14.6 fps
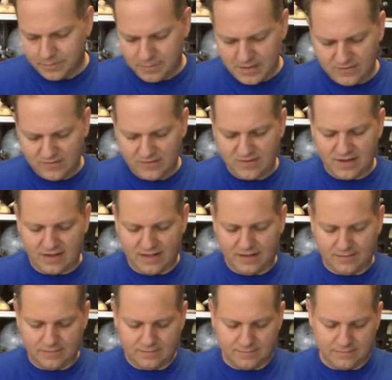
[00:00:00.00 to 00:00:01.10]
It's silly.
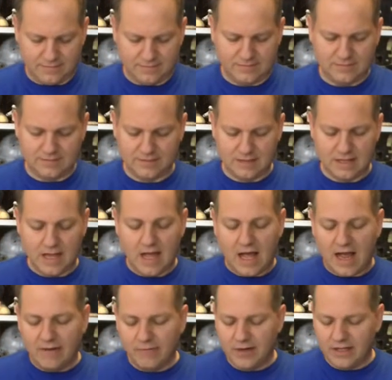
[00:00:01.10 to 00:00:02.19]

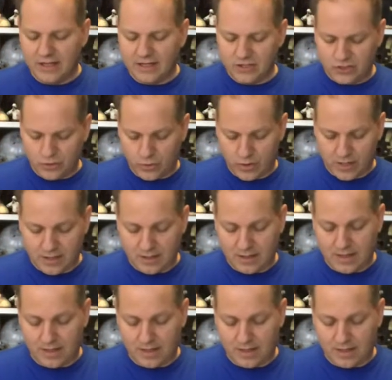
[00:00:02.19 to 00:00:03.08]
I really enjoyed